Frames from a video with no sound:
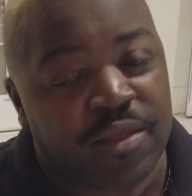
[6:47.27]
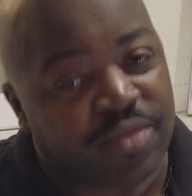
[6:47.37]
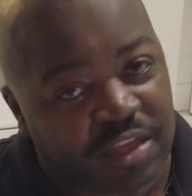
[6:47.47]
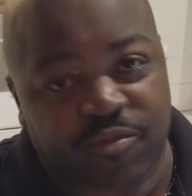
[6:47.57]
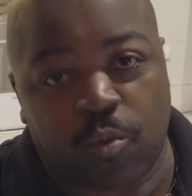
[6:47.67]

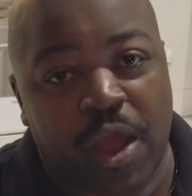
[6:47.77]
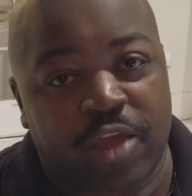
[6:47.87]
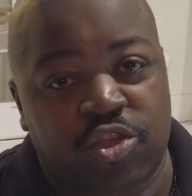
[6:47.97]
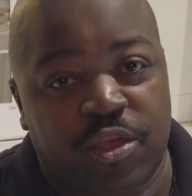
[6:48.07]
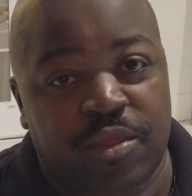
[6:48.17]
Thanks for
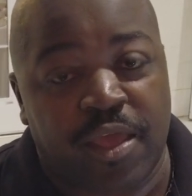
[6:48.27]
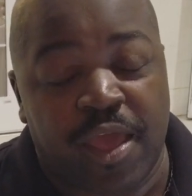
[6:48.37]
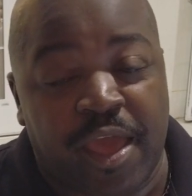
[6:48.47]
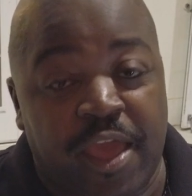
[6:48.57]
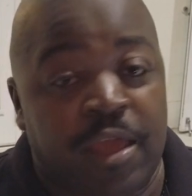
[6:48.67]
watching.
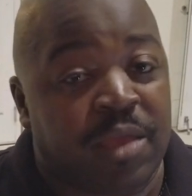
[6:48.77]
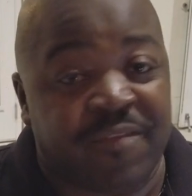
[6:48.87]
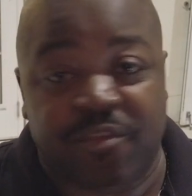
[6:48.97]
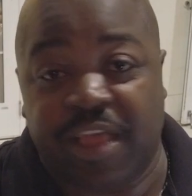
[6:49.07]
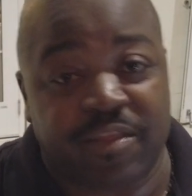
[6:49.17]
Hey, if
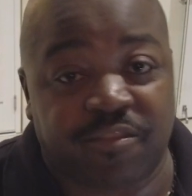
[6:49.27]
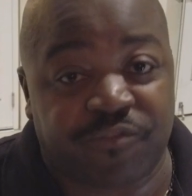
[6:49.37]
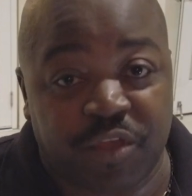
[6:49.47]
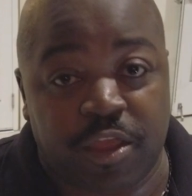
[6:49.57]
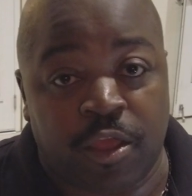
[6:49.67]
you like this
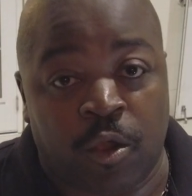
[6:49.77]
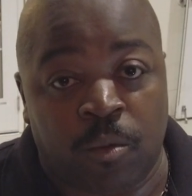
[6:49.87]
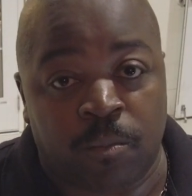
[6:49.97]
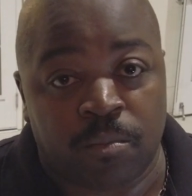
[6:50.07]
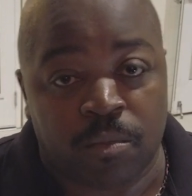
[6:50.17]
video,